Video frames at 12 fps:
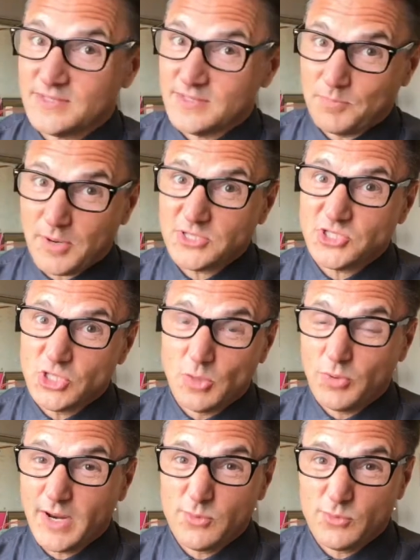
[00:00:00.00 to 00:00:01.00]
The parts of
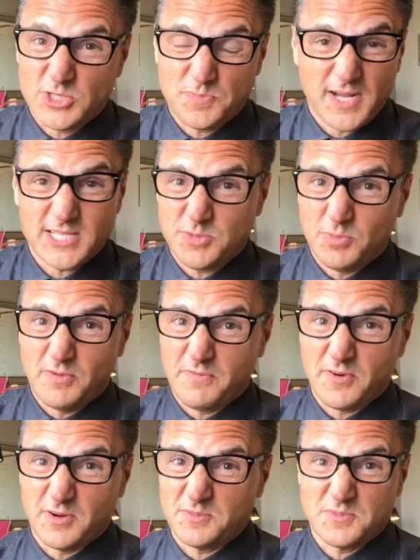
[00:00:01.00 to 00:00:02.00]
your brain
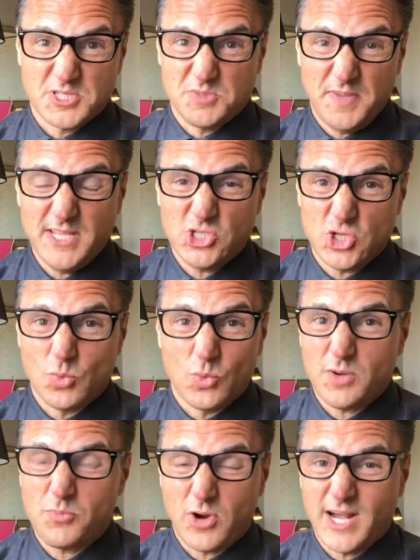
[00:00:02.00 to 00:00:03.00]
responsible for speech and
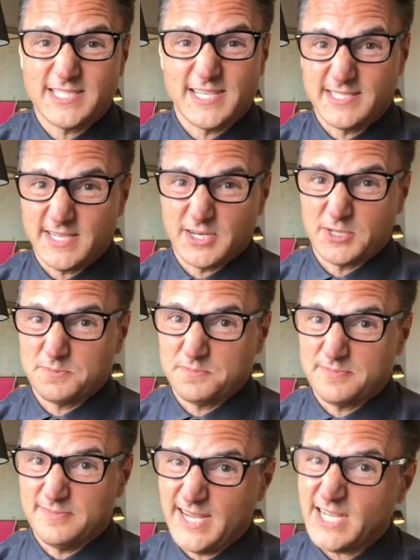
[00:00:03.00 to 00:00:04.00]
word processing
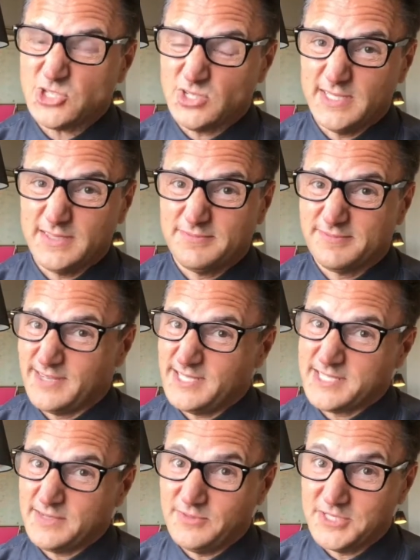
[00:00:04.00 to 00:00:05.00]
are actually
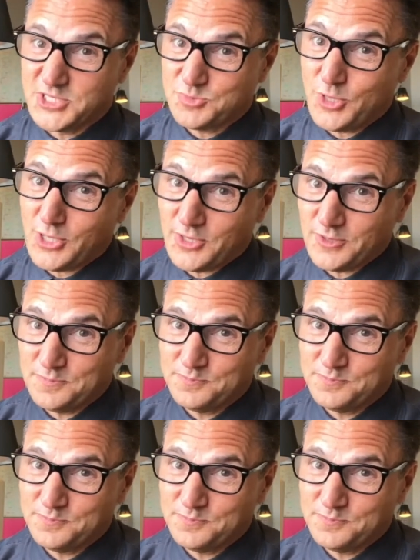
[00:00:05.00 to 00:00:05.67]
relatively small.